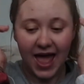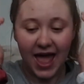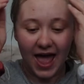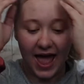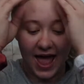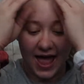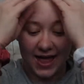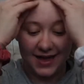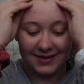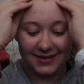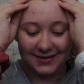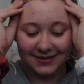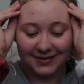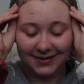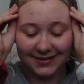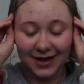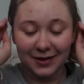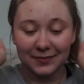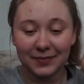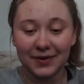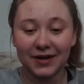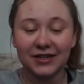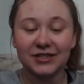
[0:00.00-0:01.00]
and
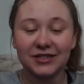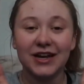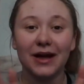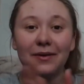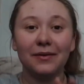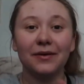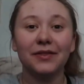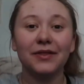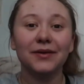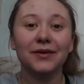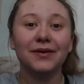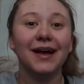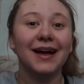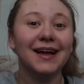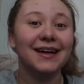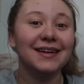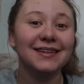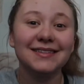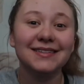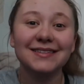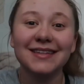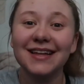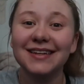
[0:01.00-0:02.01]
now I'm gonna chat with you
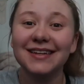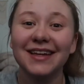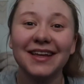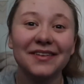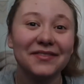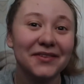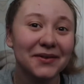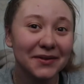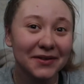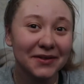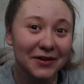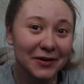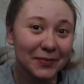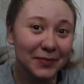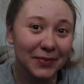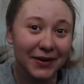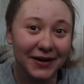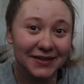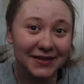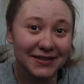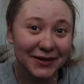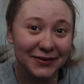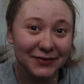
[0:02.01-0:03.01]
guys and give you a little
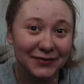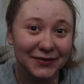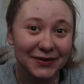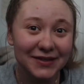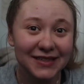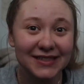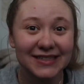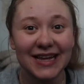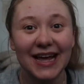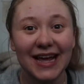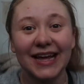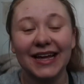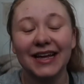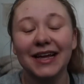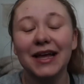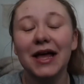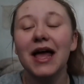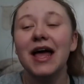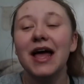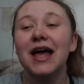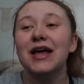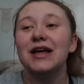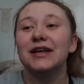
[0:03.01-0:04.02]
breakdown for the day.
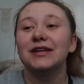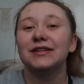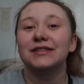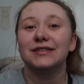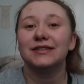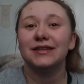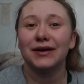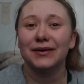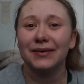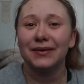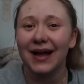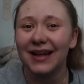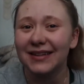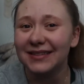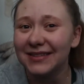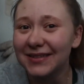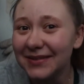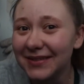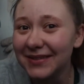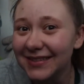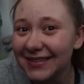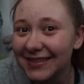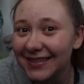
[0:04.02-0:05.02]
So as
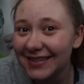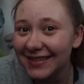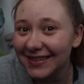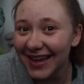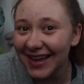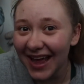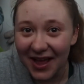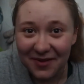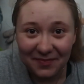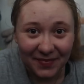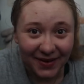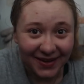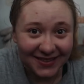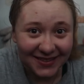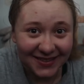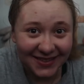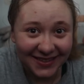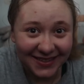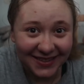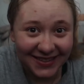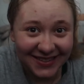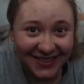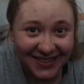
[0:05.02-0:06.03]
you can see, I
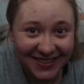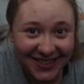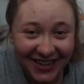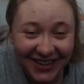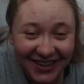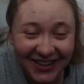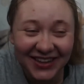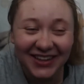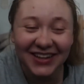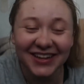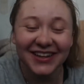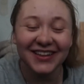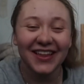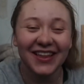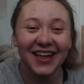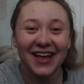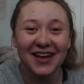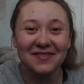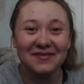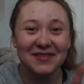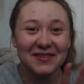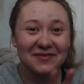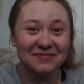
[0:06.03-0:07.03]
basically still look
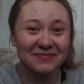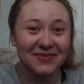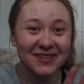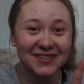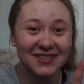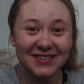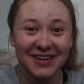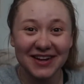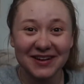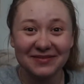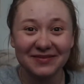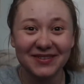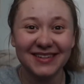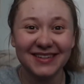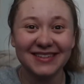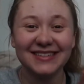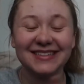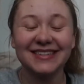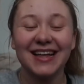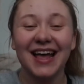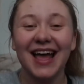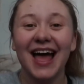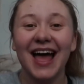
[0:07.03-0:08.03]
like I'm in
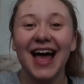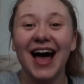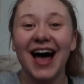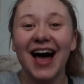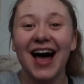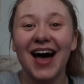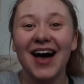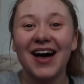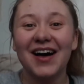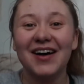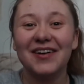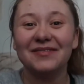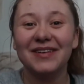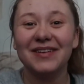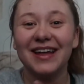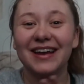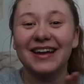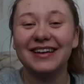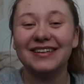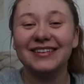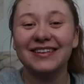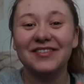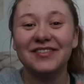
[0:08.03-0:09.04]
pajamas
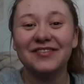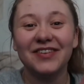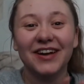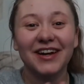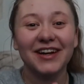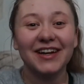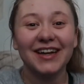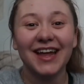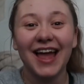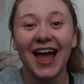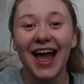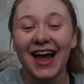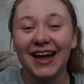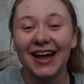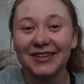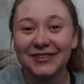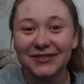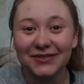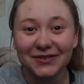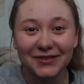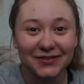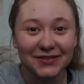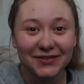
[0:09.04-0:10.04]
and very
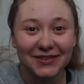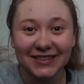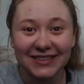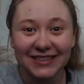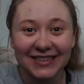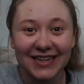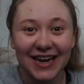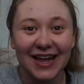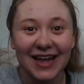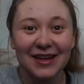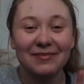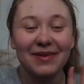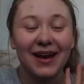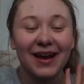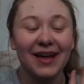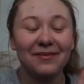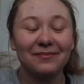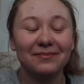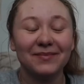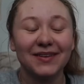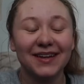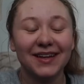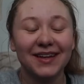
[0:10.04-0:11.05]
casual for today, but
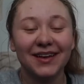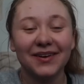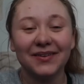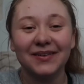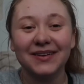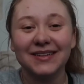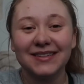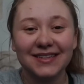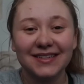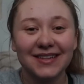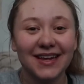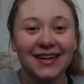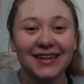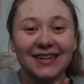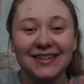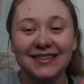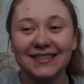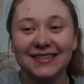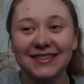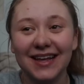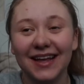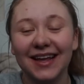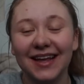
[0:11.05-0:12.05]
I'm gonna go into that in
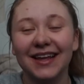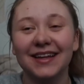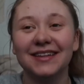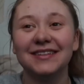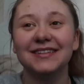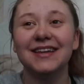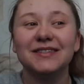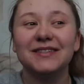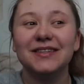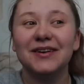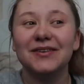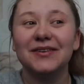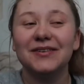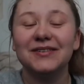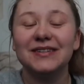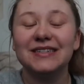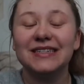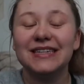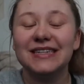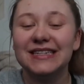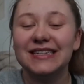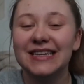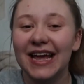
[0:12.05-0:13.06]
a second. So
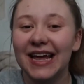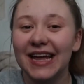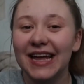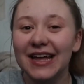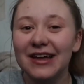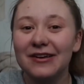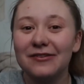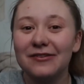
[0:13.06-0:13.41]
today